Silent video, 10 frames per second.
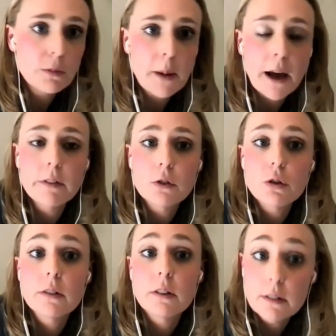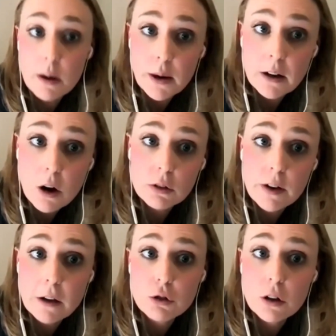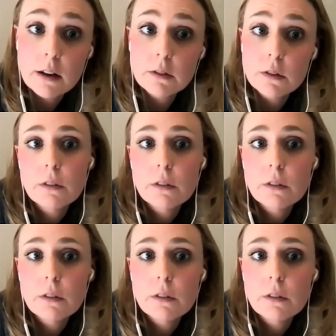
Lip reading: amount of interest in seaweed cultivation as sort